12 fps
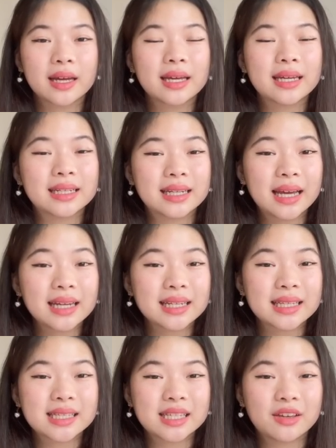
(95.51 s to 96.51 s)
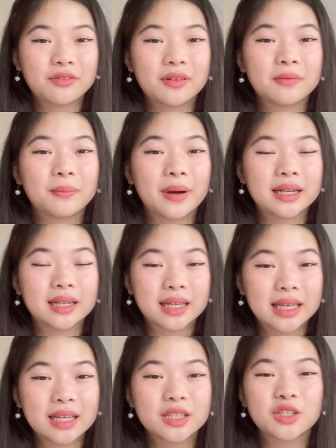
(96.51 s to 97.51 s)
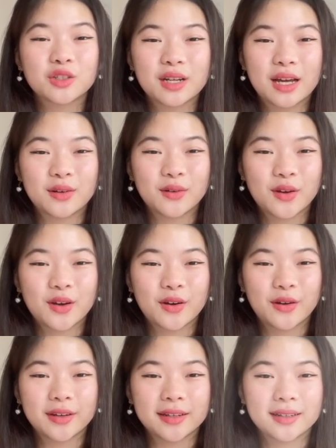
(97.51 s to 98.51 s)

in nineteen oh seven by the King Chulalongkorn.